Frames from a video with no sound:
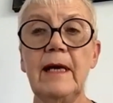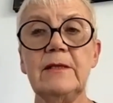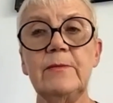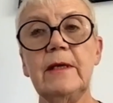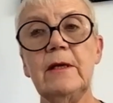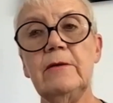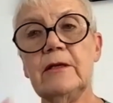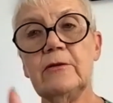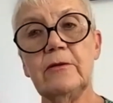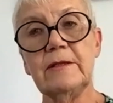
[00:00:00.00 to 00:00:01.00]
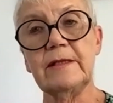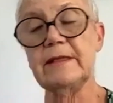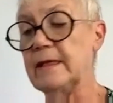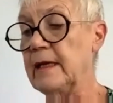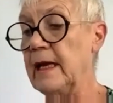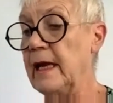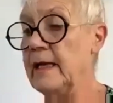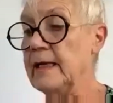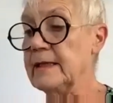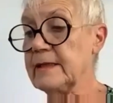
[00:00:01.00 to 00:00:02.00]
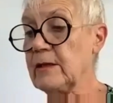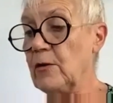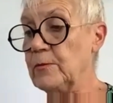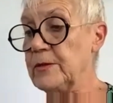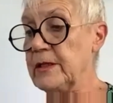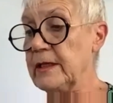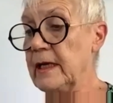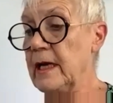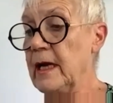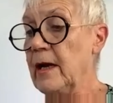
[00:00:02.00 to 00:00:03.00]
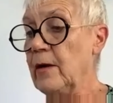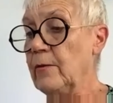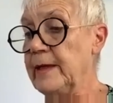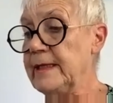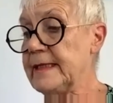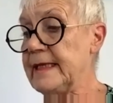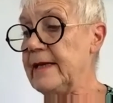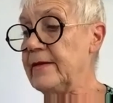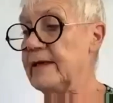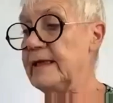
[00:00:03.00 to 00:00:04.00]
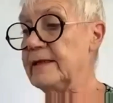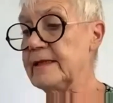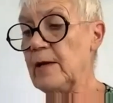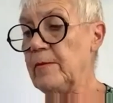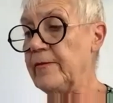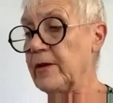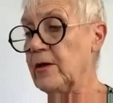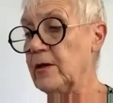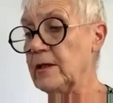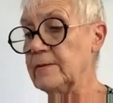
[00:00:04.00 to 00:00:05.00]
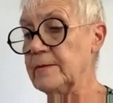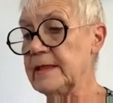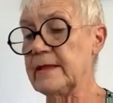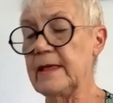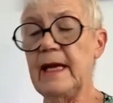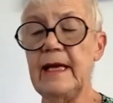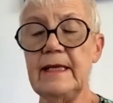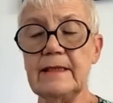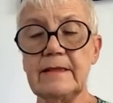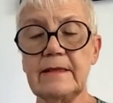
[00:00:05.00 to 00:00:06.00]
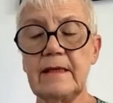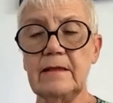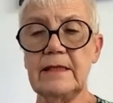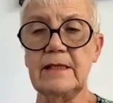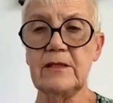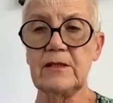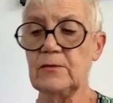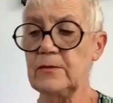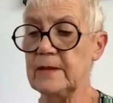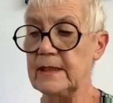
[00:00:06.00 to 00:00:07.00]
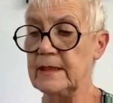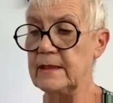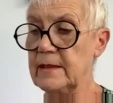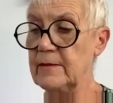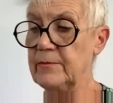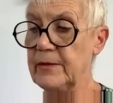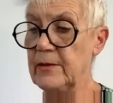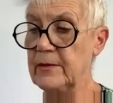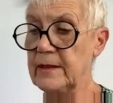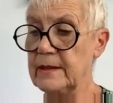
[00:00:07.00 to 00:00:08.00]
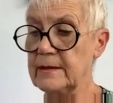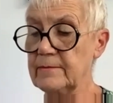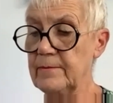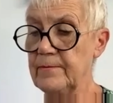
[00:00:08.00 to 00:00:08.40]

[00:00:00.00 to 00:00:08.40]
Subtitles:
As we go across the sculpture, we see that in some of the columns, the heads are distorted and broken.